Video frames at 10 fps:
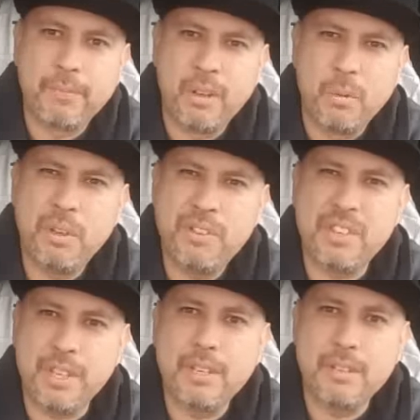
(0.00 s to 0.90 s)
We'll
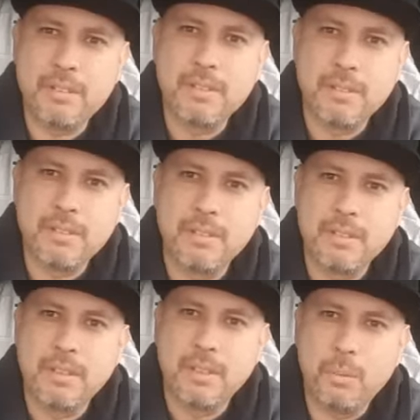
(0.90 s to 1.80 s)
see.
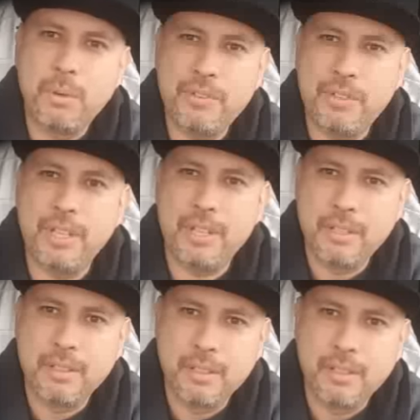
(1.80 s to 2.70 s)
We'll see.
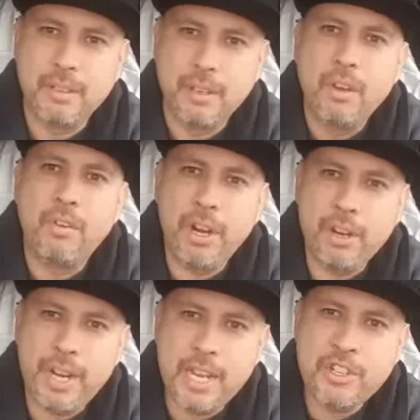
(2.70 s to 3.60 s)

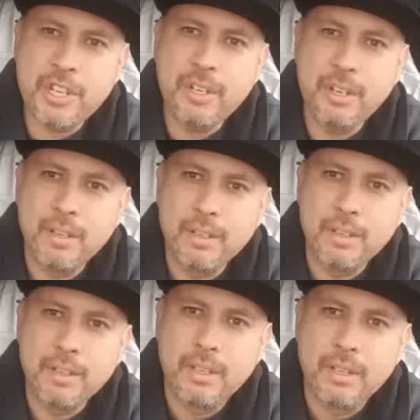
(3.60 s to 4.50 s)
Raider Nation,
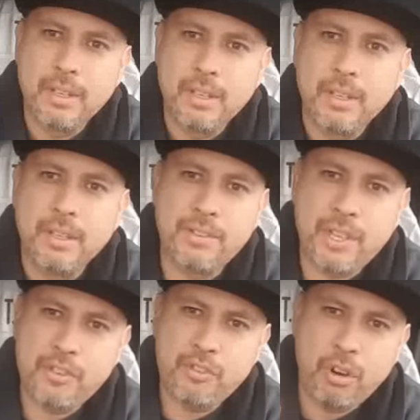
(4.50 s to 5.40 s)

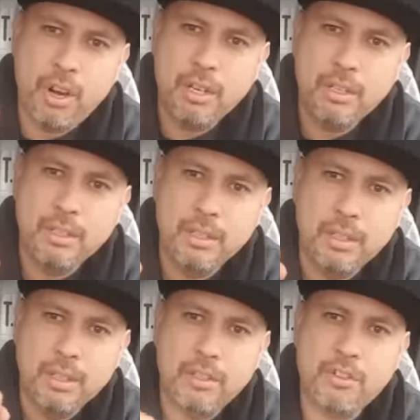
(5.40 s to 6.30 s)
stay strong.
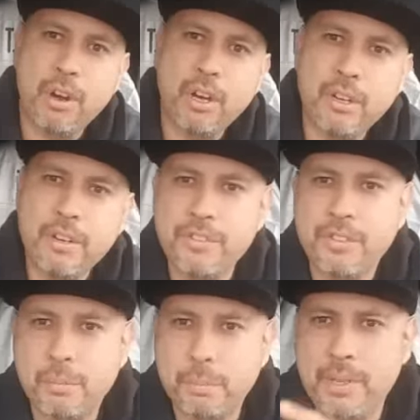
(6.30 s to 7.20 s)
Truckers,
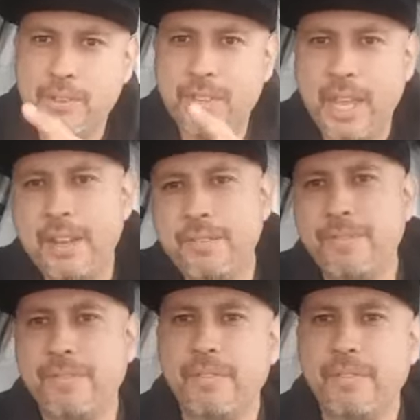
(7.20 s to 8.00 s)
be safe.